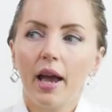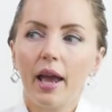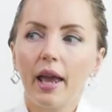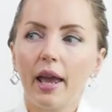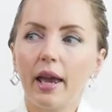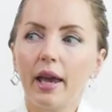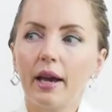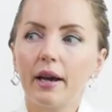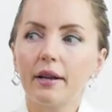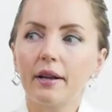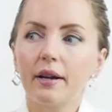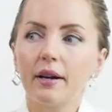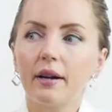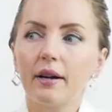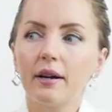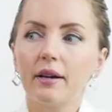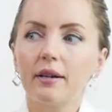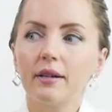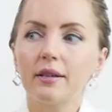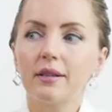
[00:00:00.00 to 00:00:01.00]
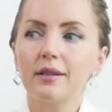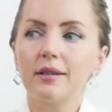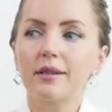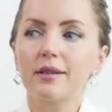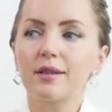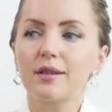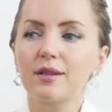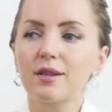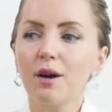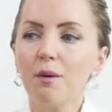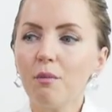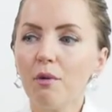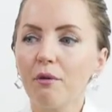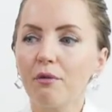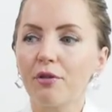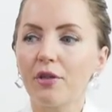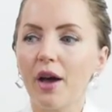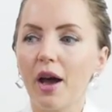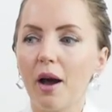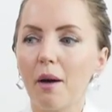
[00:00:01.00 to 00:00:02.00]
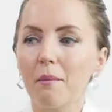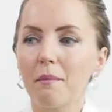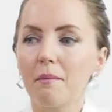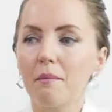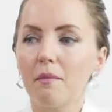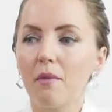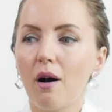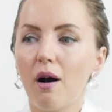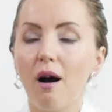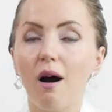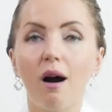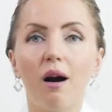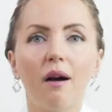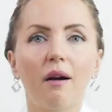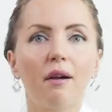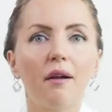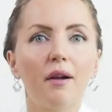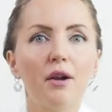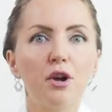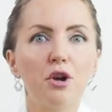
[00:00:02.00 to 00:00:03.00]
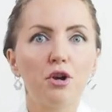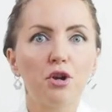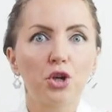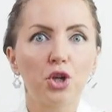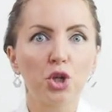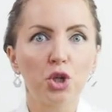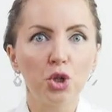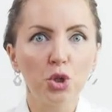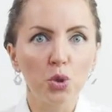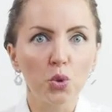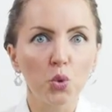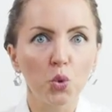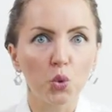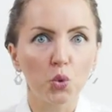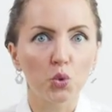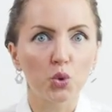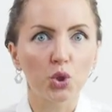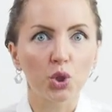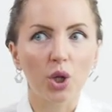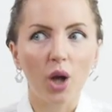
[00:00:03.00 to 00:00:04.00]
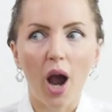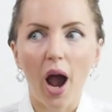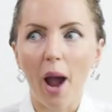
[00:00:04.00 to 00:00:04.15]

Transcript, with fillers: And uh, some of them are huge.